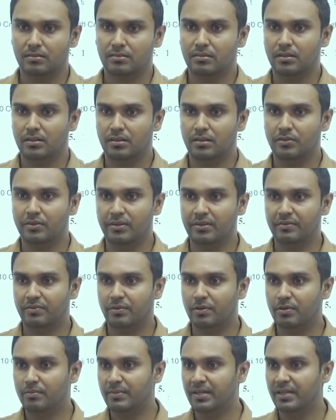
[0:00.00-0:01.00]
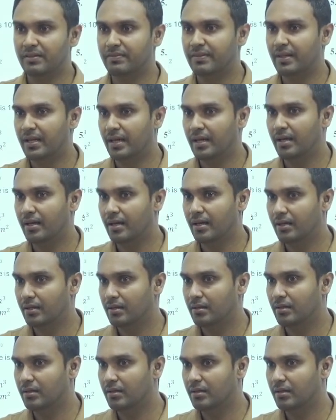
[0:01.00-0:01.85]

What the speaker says: You inform me if there